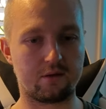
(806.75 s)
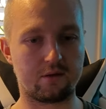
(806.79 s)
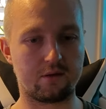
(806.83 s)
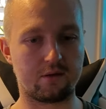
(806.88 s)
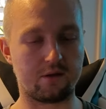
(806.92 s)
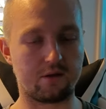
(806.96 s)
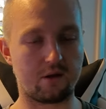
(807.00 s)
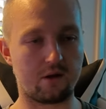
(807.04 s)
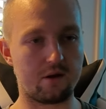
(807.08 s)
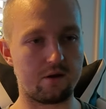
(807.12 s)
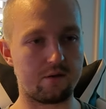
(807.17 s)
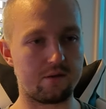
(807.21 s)
You
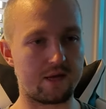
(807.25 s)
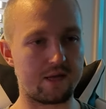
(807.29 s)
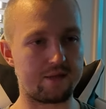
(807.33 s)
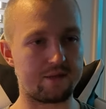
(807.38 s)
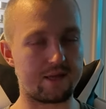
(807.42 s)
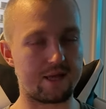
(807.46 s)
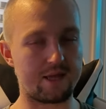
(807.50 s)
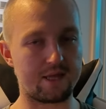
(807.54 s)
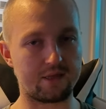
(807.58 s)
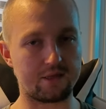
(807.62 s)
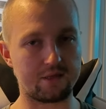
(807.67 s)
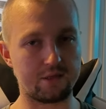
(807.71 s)
know, that,
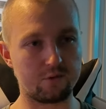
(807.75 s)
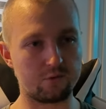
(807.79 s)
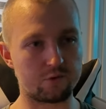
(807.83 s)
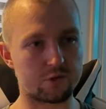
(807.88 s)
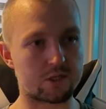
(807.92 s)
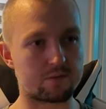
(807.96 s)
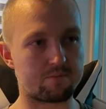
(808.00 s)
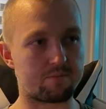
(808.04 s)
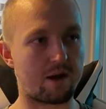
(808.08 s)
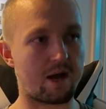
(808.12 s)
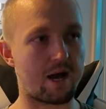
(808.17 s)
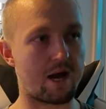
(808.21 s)
that little
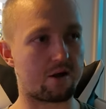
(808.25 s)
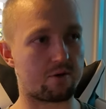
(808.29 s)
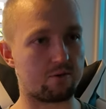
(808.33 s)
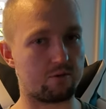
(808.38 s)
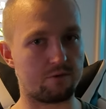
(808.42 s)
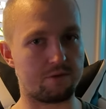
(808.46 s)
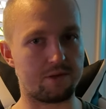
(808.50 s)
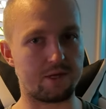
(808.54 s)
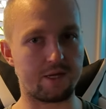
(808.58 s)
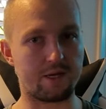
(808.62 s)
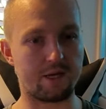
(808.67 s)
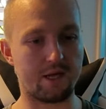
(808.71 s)
sparkle
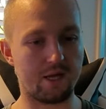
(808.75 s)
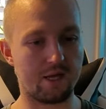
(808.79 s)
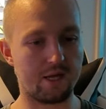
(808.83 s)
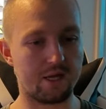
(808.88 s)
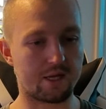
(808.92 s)
that